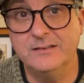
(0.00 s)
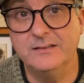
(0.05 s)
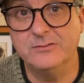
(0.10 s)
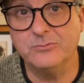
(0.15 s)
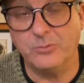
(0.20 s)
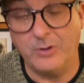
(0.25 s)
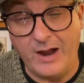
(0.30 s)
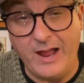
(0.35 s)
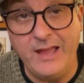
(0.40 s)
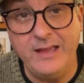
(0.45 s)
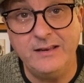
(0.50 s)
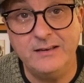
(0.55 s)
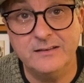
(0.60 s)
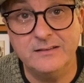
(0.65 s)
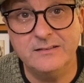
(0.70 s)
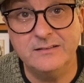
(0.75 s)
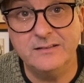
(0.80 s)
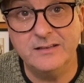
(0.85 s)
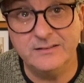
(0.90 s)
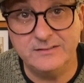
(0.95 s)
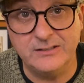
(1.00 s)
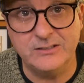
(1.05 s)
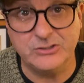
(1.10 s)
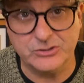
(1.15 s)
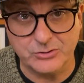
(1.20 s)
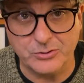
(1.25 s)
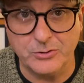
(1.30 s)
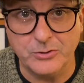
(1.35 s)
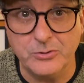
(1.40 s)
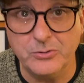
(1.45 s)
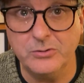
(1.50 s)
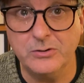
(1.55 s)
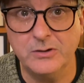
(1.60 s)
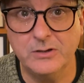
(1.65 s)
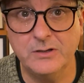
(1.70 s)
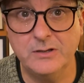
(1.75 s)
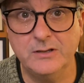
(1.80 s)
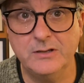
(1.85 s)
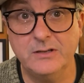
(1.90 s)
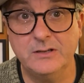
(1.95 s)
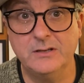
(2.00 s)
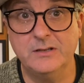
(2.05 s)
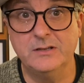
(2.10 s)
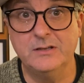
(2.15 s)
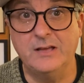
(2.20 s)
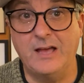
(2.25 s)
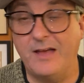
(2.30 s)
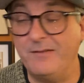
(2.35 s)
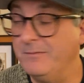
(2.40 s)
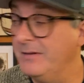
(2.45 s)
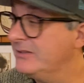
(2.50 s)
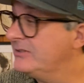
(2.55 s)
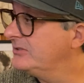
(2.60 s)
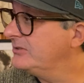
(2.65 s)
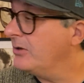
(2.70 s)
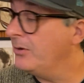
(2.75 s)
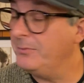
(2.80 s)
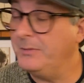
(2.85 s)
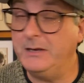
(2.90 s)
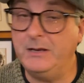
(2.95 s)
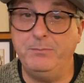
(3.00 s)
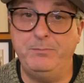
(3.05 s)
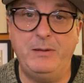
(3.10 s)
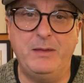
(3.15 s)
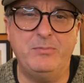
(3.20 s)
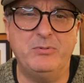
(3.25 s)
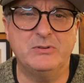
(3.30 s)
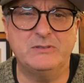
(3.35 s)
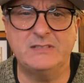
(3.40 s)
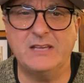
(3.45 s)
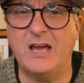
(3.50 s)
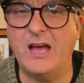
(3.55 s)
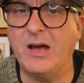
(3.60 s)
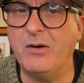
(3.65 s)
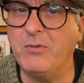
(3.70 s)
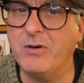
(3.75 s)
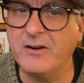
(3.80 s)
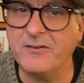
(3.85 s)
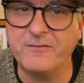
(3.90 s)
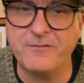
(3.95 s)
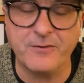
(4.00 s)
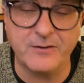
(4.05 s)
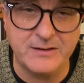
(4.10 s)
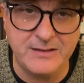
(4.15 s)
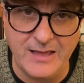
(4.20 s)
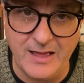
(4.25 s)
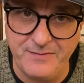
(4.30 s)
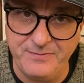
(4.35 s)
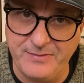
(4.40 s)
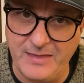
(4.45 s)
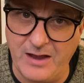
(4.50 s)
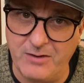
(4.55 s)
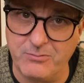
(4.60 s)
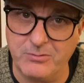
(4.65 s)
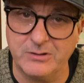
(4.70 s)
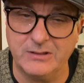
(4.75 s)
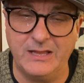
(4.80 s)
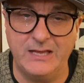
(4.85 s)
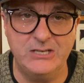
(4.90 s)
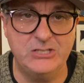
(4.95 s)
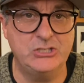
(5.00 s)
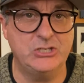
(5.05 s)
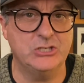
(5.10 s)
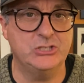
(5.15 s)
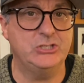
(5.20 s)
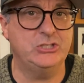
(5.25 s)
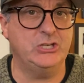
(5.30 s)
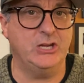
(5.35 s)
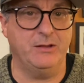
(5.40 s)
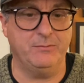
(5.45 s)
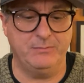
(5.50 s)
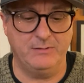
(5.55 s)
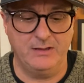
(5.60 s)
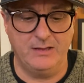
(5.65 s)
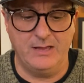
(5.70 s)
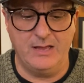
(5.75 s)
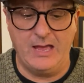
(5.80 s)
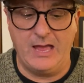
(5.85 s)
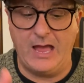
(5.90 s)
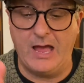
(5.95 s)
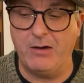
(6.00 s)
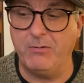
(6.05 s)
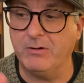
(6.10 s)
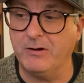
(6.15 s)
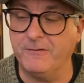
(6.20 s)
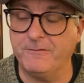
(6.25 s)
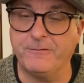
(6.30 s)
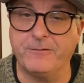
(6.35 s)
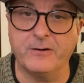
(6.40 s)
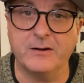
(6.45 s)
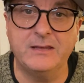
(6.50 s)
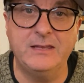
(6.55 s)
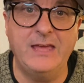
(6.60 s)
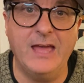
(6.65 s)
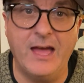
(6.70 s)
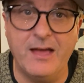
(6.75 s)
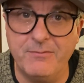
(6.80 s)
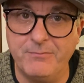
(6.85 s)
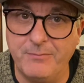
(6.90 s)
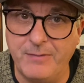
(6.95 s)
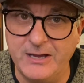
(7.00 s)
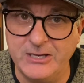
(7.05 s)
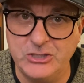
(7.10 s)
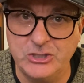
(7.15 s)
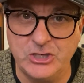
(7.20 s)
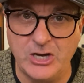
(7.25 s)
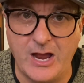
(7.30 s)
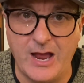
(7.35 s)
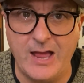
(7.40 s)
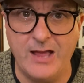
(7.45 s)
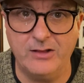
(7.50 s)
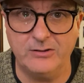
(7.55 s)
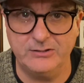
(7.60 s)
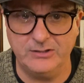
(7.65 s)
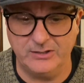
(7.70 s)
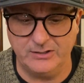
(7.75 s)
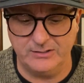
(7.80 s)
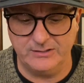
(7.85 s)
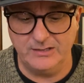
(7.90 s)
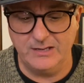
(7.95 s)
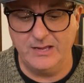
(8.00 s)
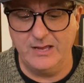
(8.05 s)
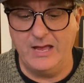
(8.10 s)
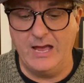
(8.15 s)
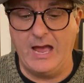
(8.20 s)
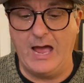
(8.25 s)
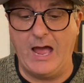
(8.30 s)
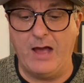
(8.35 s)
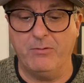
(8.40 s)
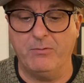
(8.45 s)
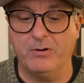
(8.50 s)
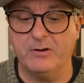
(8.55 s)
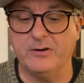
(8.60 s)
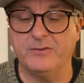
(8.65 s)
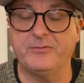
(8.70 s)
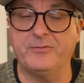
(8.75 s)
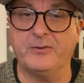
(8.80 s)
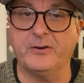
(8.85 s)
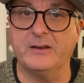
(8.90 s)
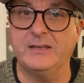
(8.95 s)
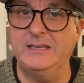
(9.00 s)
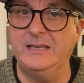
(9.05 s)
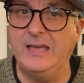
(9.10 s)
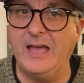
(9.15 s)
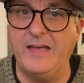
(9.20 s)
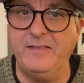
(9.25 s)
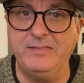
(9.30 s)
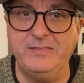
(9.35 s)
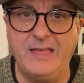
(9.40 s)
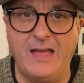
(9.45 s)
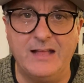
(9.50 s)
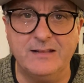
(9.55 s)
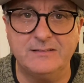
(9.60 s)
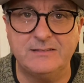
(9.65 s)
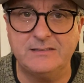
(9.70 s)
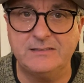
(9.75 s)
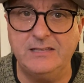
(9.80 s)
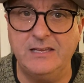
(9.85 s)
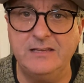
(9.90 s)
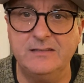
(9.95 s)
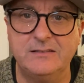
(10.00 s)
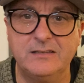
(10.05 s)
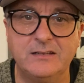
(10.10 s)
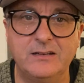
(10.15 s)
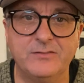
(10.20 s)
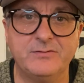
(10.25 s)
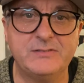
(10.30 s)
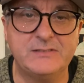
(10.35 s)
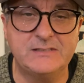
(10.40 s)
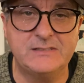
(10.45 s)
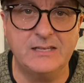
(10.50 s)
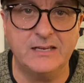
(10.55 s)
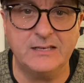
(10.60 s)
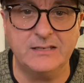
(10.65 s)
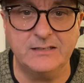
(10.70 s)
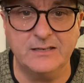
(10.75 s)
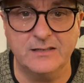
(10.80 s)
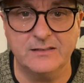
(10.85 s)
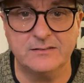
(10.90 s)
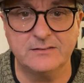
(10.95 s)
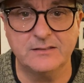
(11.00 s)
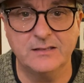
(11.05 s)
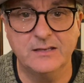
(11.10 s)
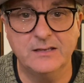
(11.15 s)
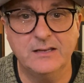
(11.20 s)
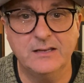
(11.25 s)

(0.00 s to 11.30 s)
Right? Is it true? I met so many people who say, I want to forget that relationship. I want to forget my childhood. I want to forget that season of sickness.